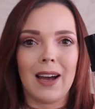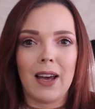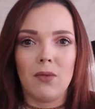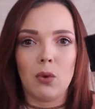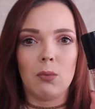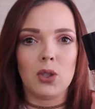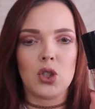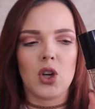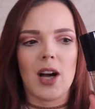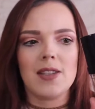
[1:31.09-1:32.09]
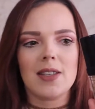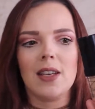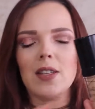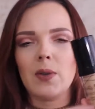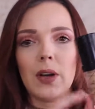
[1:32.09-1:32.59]
I have normal to dry
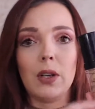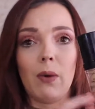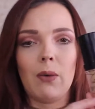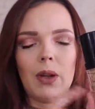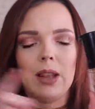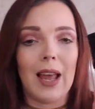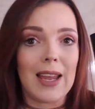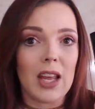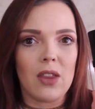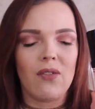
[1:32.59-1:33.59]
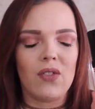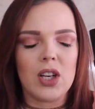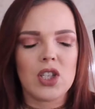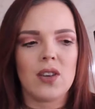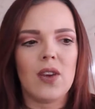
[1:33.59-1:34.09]
skin, so I knew I would like the
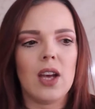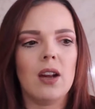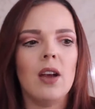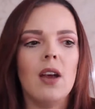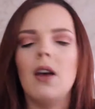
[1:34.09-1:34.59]
finish of it,